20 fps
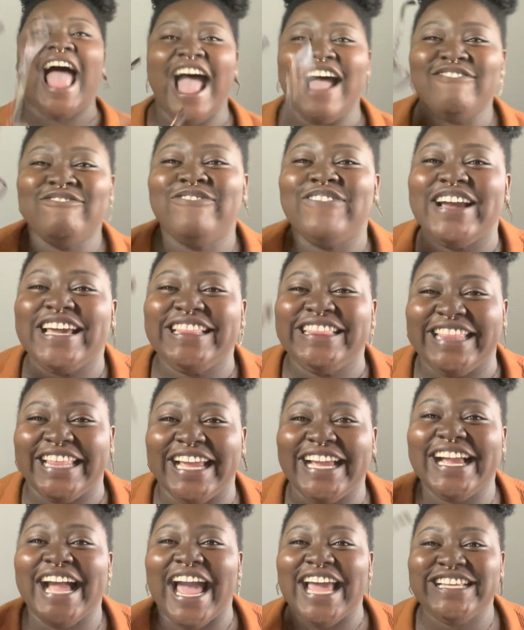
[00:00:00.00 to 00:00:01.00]

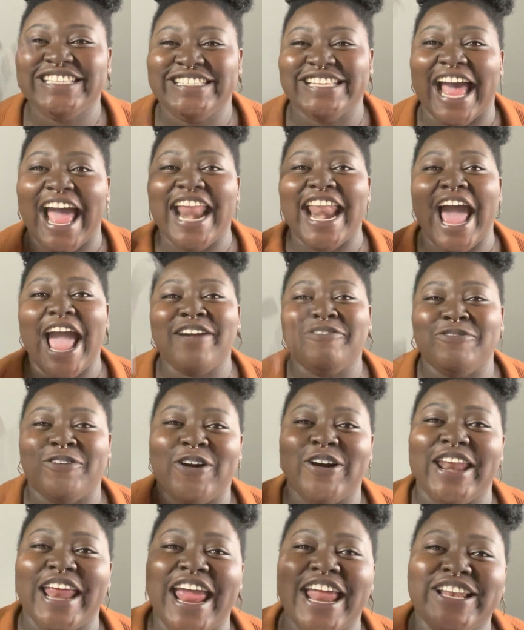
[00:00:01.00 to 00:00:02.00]
Everything I said I
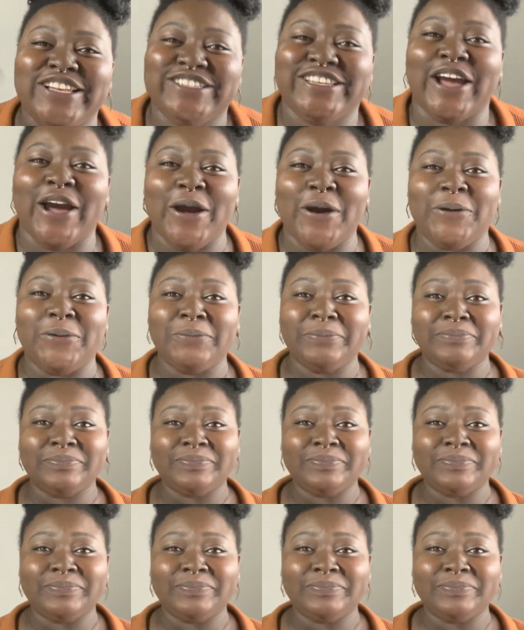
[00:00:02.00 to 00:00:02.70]
wouldn't do.